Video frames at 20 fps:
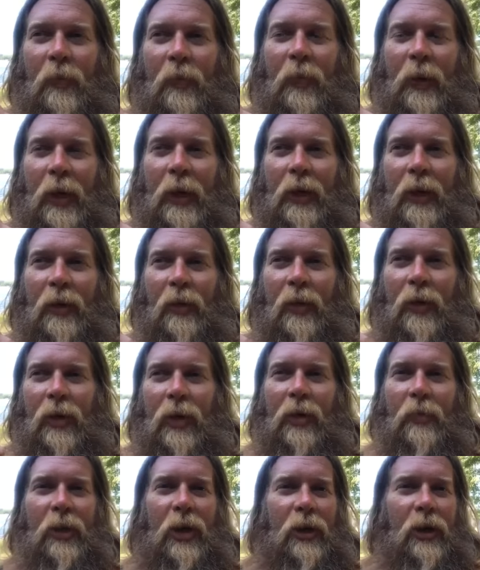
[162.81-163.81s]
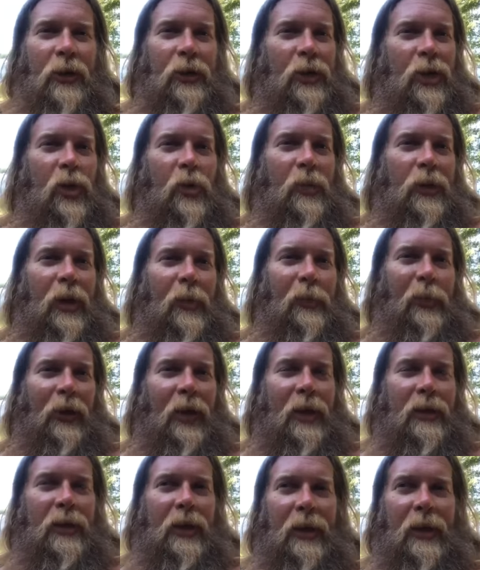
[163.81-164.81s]
But it could be called the Human Up
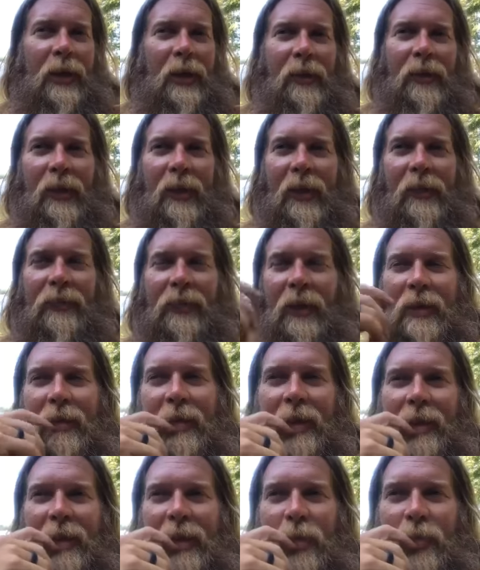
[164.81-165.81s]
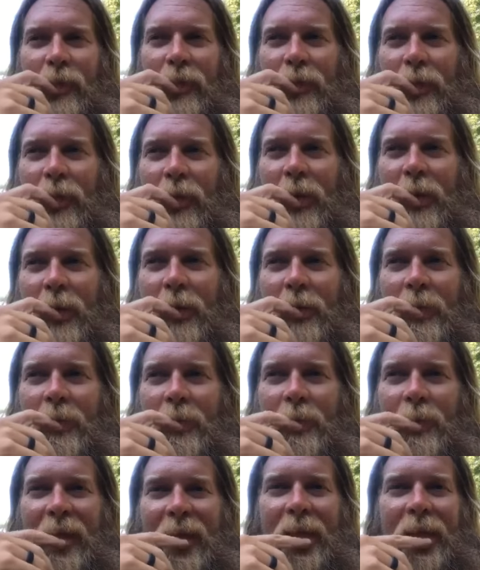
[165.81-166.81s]
Project, and I think I've touched on this before
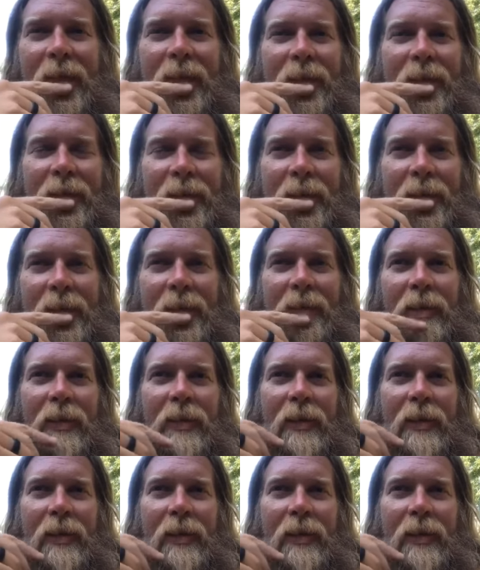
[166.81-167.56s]
because